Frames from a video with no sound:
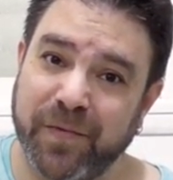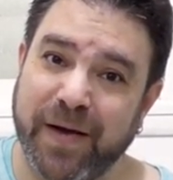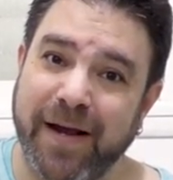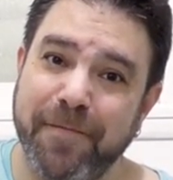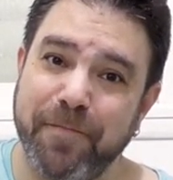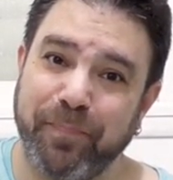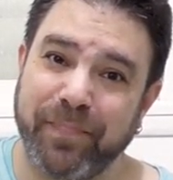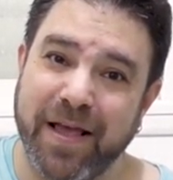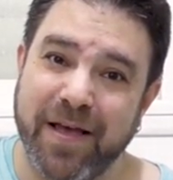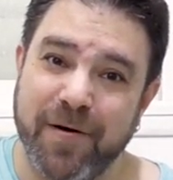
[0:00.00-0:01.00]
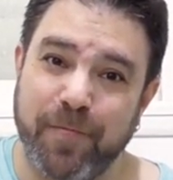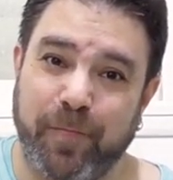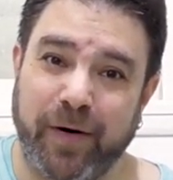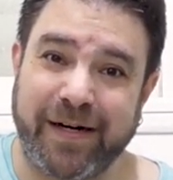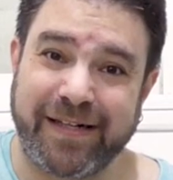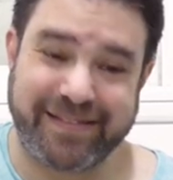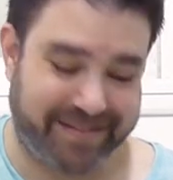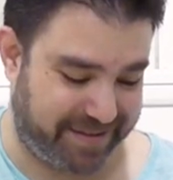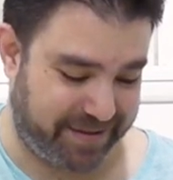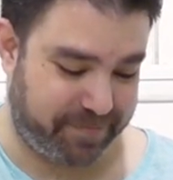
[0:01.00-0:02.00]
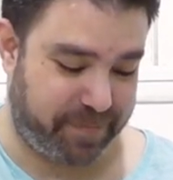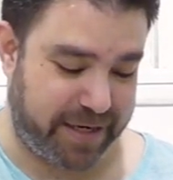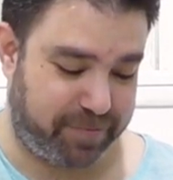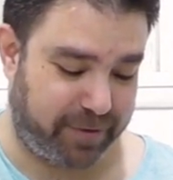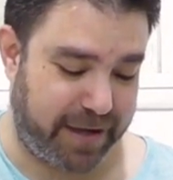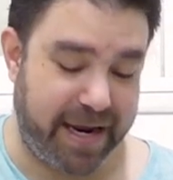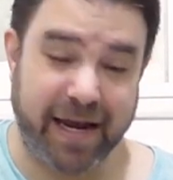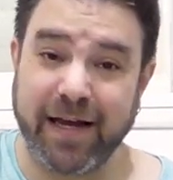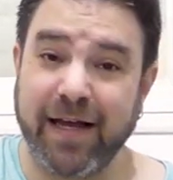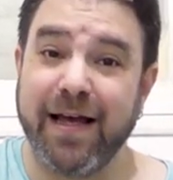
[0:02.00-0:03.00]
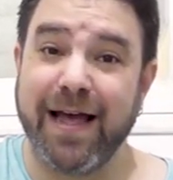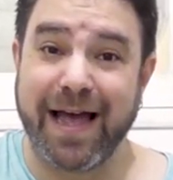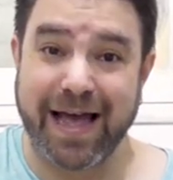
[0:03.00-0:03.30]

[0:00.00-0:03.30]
Okay? But by playing